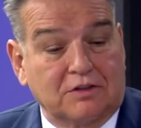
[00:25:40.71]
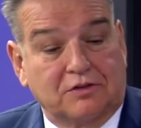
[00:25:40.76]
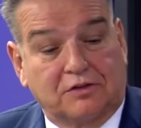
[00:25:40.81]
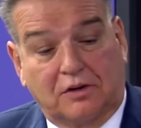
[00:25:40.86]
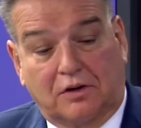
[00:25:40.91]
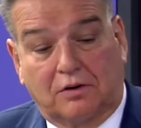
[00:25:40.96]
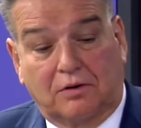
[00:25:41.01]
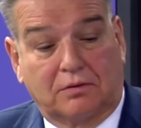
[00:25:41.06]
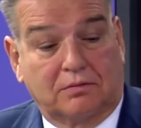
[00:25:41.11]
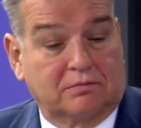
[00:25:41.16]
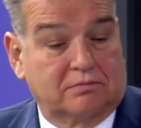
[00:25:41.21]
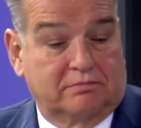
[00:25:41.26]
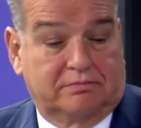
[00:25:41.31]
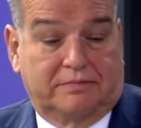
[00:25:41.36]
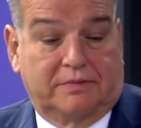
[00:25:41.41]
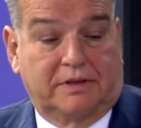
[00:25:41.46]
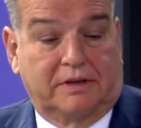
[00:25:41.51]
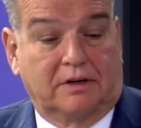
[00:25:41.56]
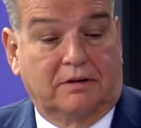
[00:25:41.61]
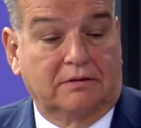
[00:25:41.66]
So,
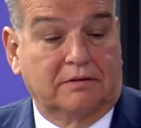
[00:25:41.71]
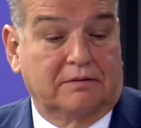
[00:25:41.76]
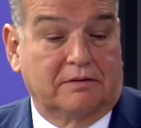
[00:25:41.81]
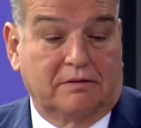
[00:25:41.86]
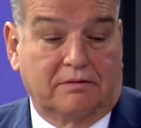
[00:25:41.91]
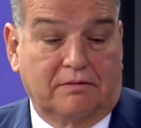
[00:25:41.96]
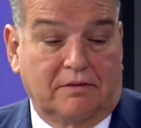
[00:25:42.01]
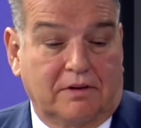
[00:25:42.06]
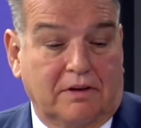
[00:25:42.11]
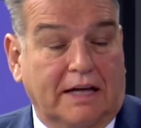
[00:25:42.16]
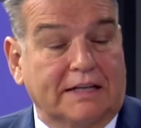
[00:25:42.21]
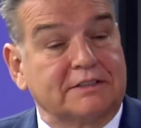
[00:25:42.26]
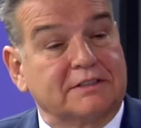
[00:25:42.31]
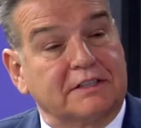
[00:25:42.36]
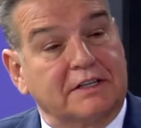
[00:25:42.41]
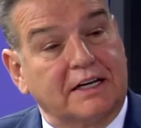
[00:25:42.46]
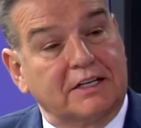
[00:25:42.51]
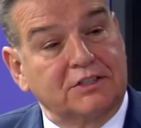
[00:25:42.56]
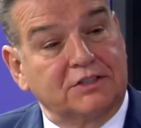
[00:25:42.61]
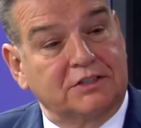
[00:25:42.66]

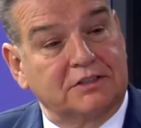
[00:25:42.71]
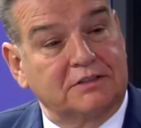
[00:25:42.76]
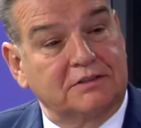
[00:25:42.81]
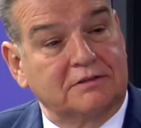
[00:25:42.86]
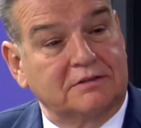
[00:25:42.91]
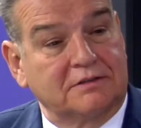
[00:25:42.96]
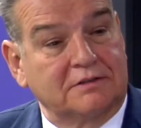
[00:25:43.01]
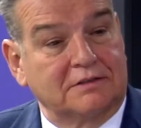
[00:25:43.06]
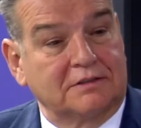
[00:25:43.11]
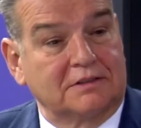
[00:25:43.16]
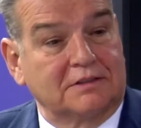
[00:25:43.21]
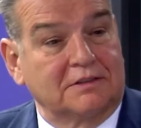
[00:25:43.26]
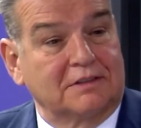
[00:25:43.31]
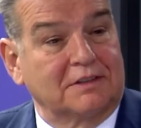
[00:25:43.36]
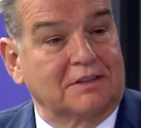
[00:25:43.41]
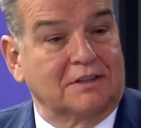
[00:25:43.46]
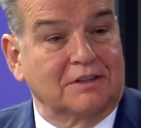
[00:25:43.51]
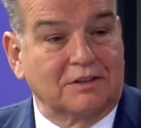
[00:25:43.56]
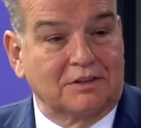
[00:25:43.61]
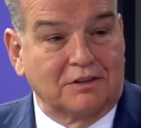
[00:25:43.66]
light sedation,
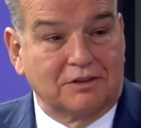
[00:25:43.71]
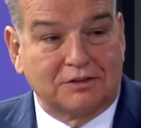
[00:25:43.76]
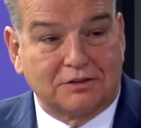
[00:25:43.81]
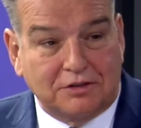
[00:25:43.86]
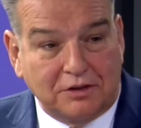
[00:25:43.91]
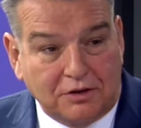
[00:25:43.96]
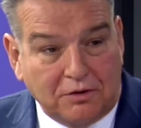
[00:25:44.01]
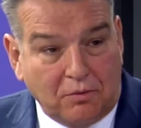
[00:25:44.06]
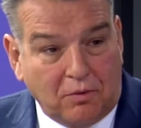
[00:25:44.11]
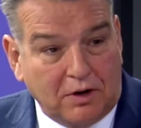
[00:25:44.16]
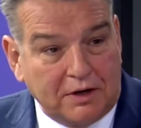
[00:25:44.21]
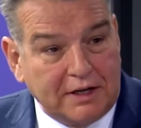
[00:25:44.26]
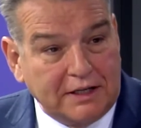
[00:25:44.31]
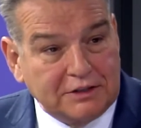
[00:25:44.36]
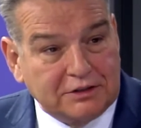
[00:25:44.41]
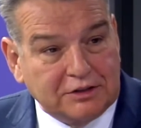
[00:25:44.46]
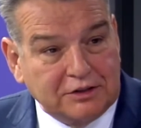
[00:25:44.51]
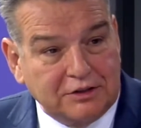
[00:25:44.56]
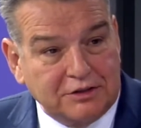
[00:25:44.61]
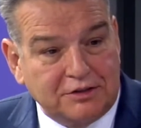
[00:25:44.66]

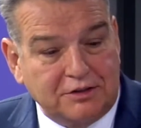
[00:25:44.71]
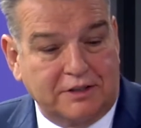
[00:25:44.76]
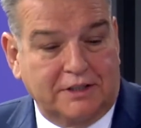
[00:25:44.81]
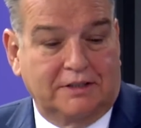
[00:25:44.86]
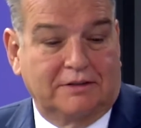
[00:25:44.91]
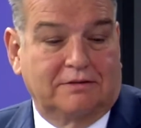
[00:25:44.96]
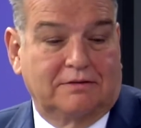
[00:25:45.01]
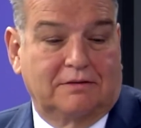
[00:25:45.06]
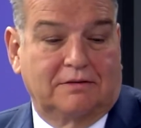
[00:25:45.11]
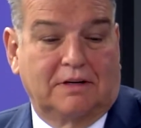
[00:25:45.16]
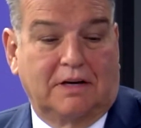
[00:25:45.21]
one-day surgery,